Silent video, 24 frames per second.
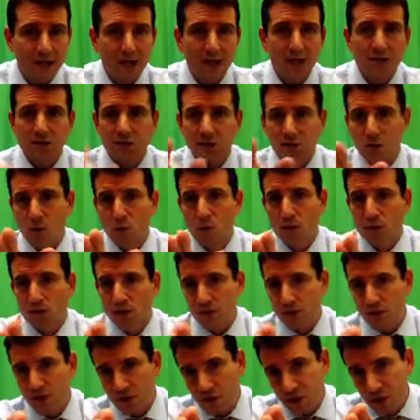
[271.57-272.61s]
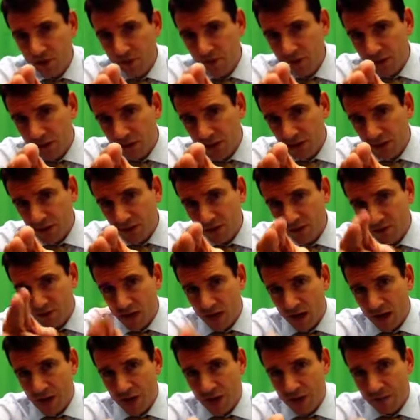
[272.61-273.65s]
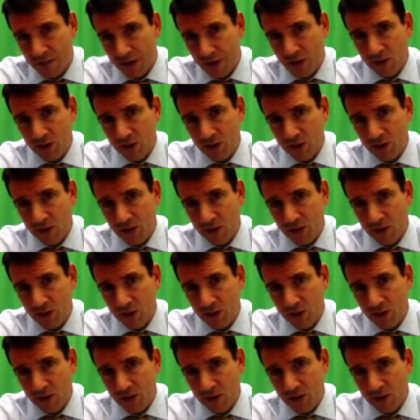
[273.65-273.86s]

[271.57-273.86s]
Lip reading: Because according to Chief Justice Roger B.